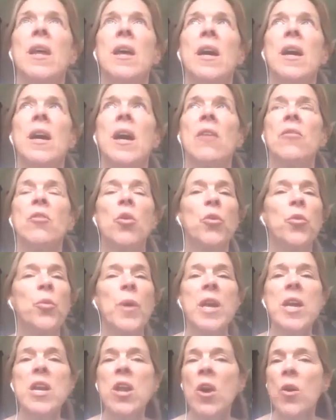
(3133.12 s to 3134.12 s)
Of course,
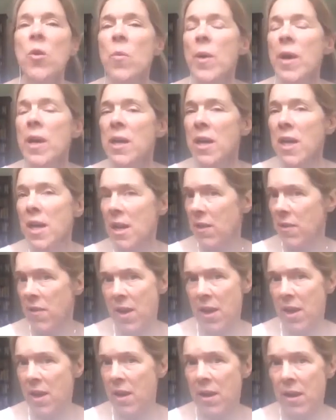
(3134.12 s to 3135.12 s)
we're nowhere near
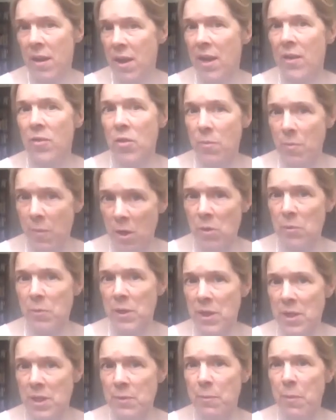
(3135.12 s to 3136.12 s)
there at the
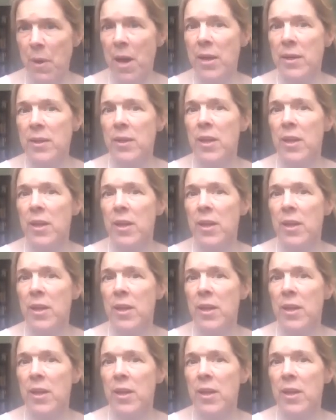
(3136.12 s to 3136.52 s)
moment, but